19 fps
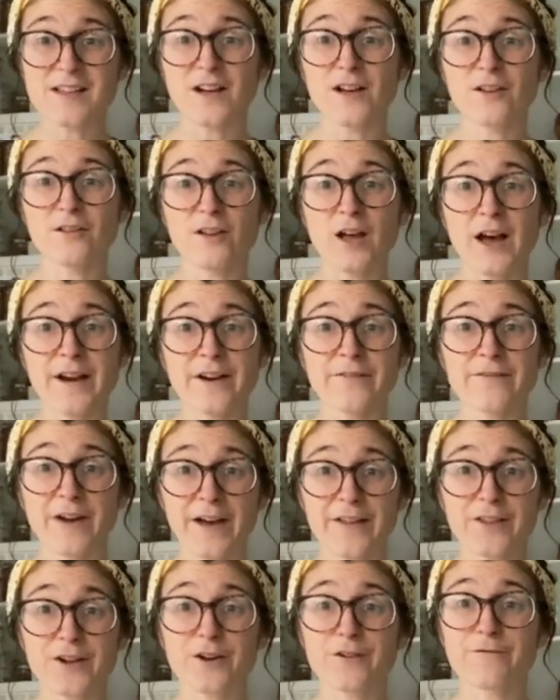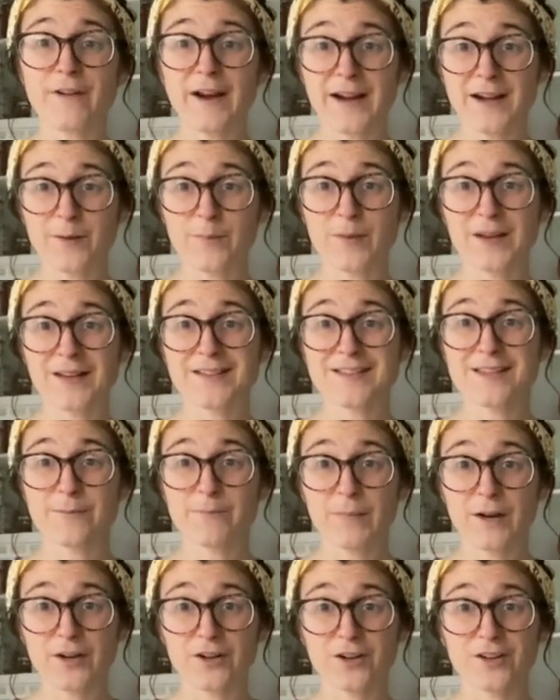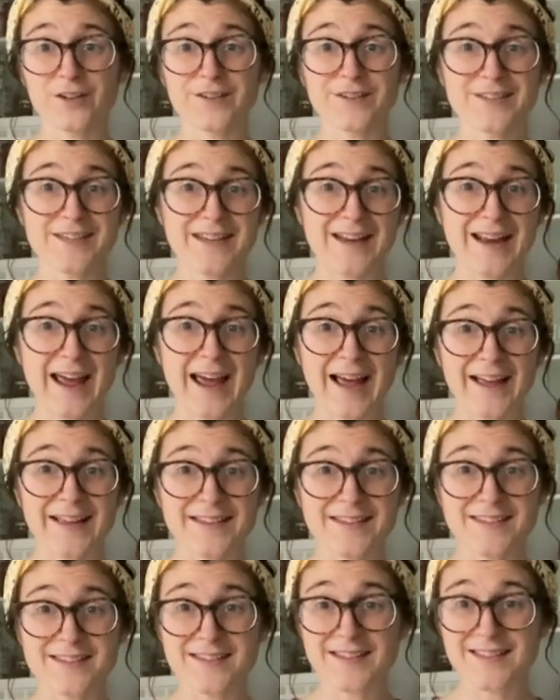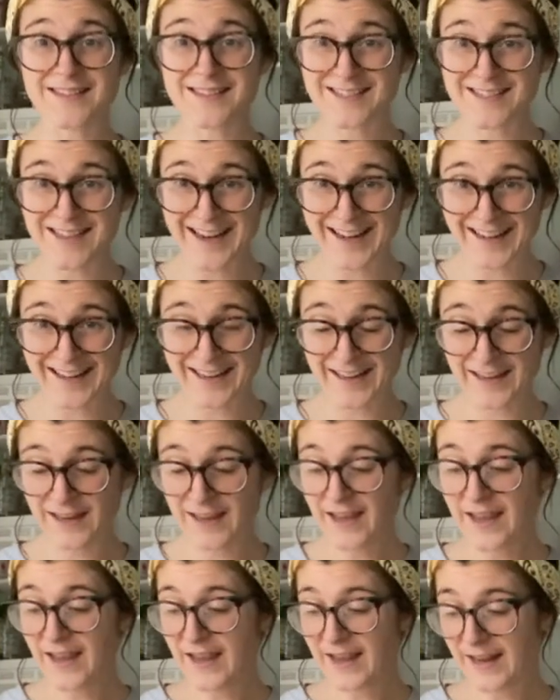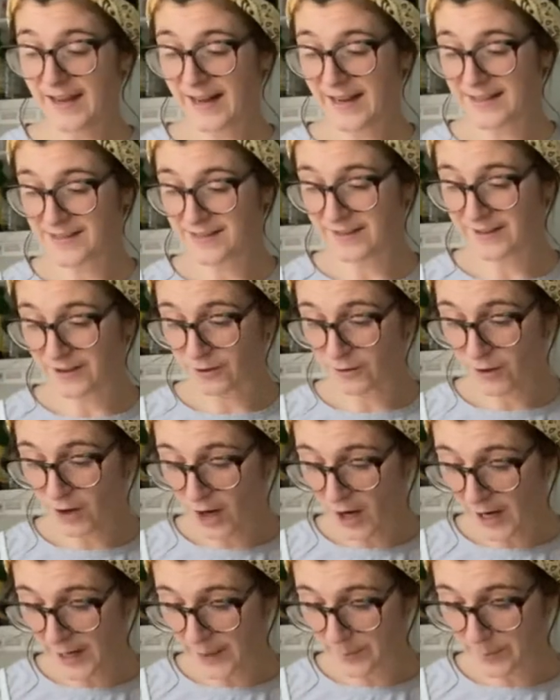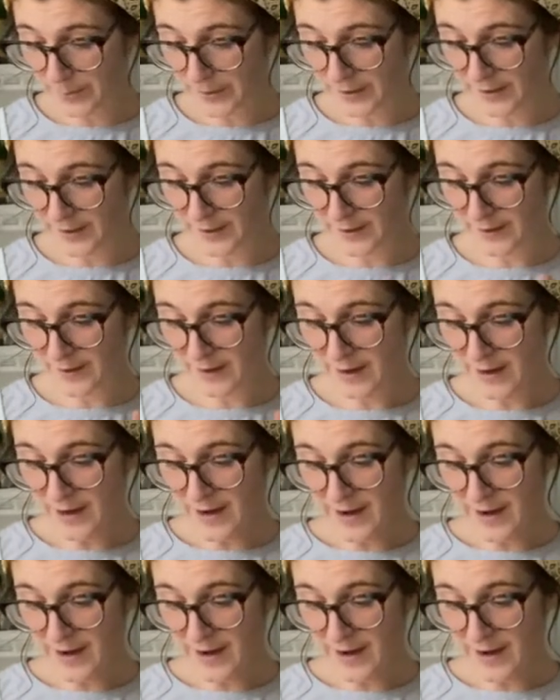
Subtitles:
a lot of other vitamins and minerals. It has zinc, it has a little copper.